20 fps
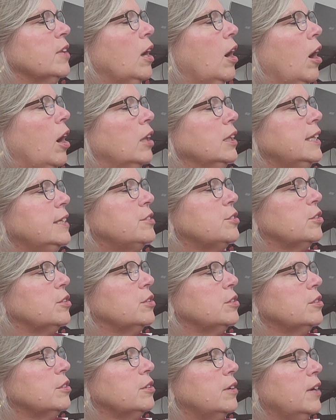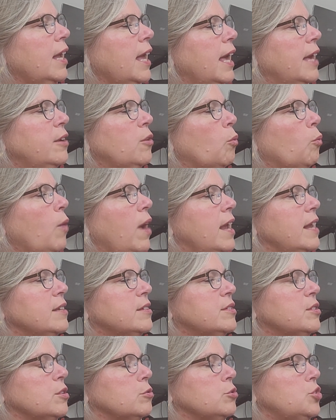Holly turned her head away
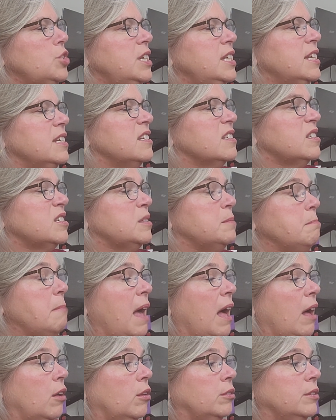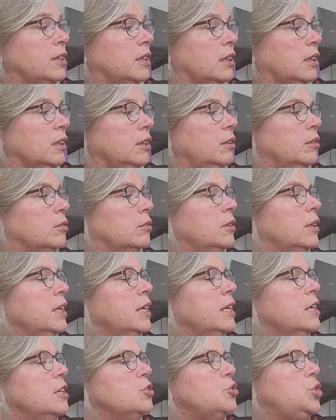so she didn't smell the glue.
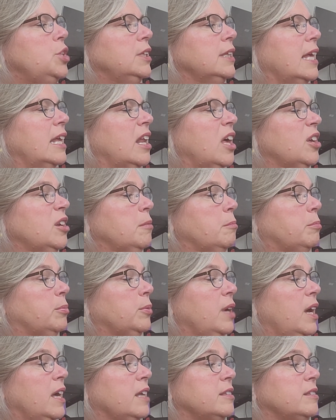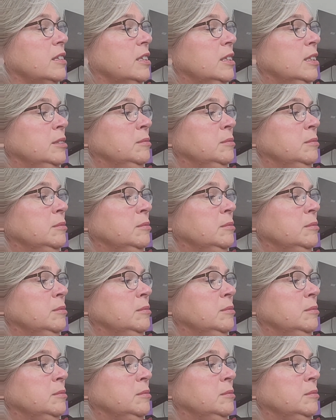She let out a breath